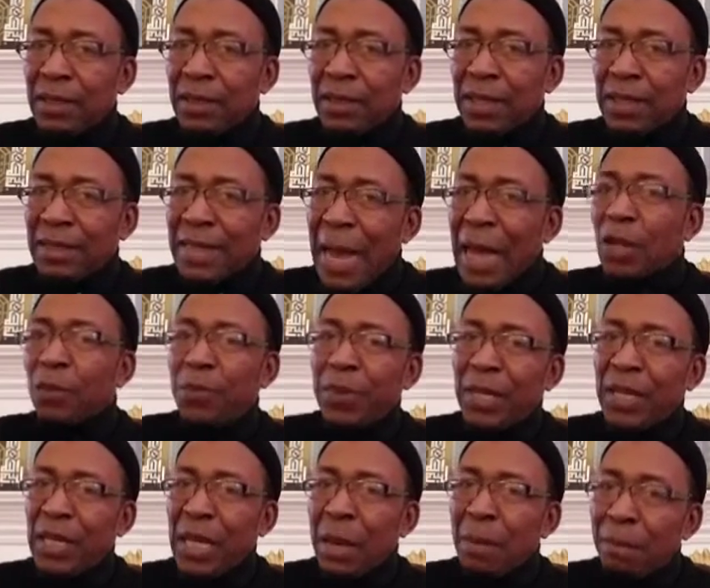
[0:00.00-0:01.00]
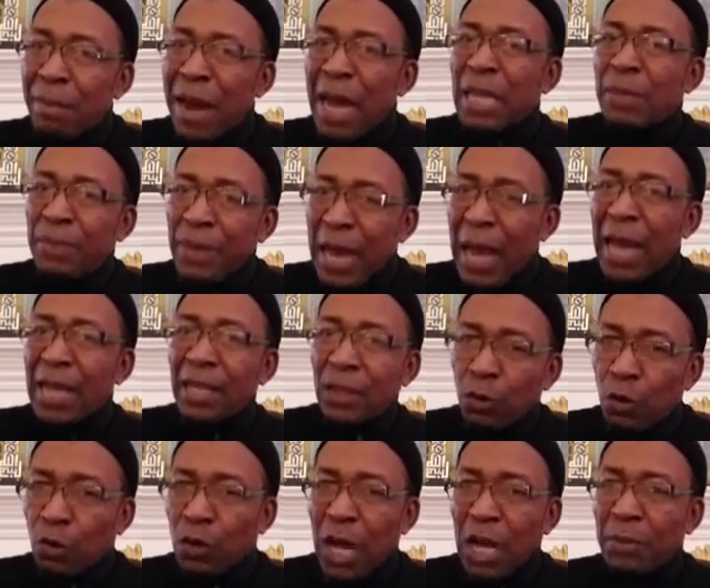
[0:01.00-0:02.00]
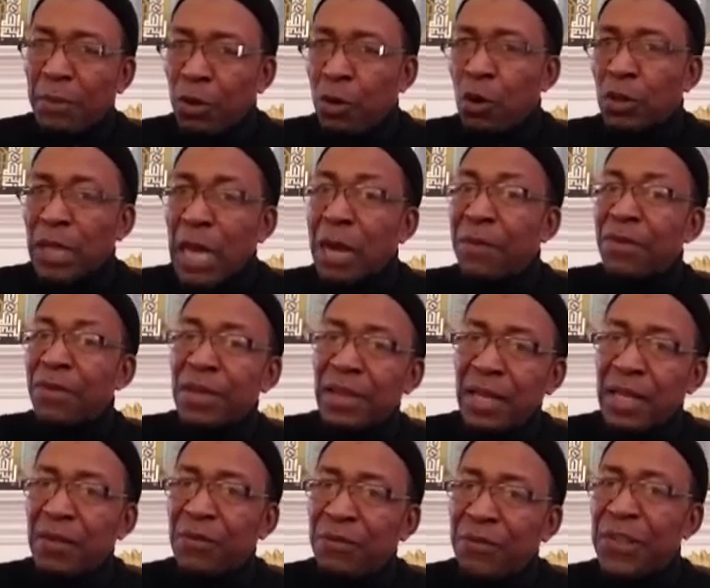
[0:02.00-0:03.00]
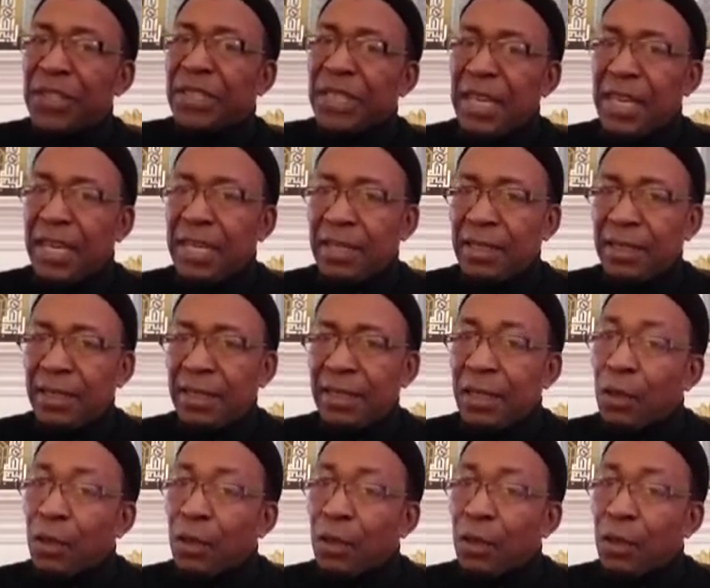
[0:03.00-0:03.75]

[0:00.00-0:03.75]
There's got to be a man behind the Quran because everything fits in